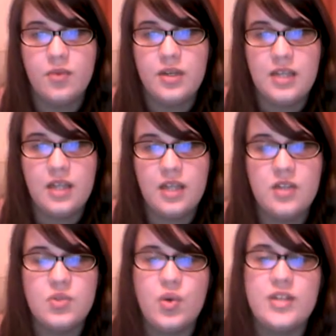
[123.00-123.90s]

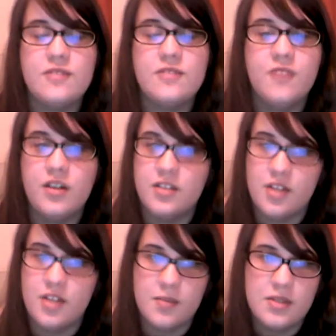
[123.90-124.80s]
ridiculous stories and failed
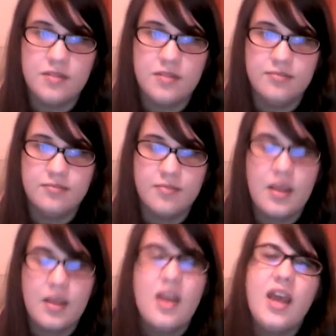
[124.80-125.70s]
attempts.
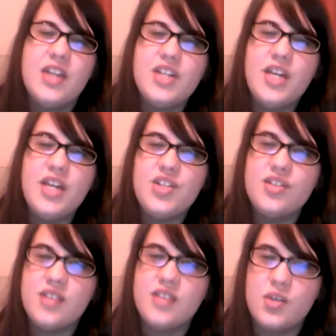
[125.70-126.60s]
Education
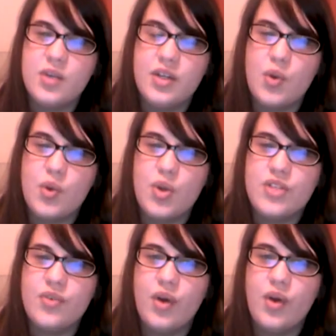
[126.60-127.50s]
on sexual
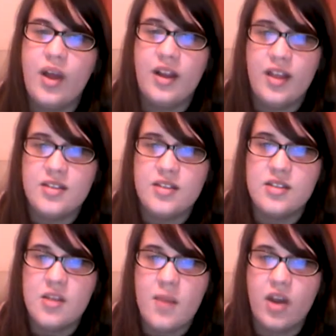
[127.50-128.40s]
intercourse for
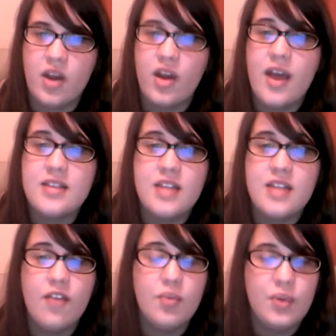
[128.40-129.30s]
adolescents in America has
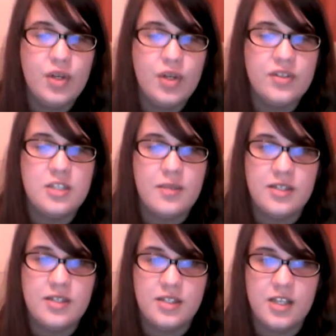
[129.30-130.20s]
never proven to be
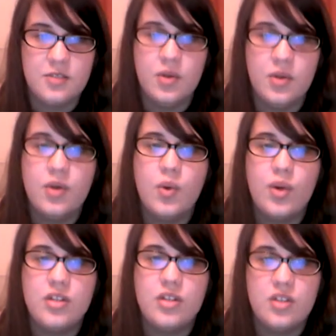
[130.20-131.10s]
successful,
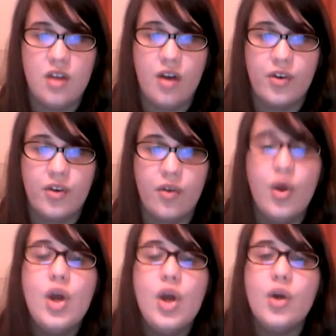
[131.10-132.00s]
according to the article
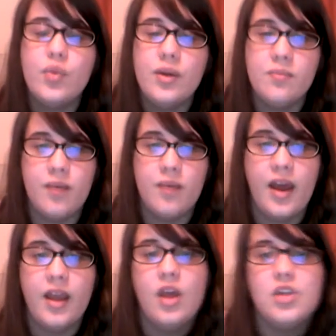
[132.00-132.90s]
written
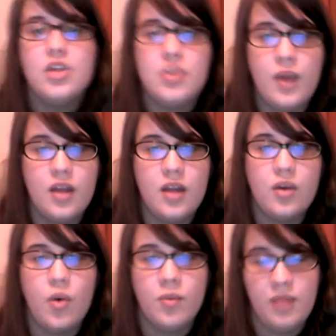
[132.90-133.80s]
by Johanna
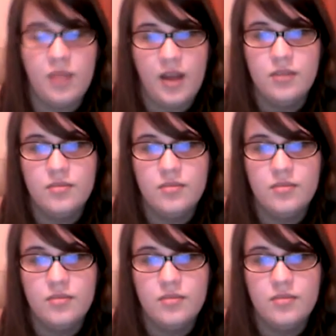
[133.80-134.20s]
Kornblatt.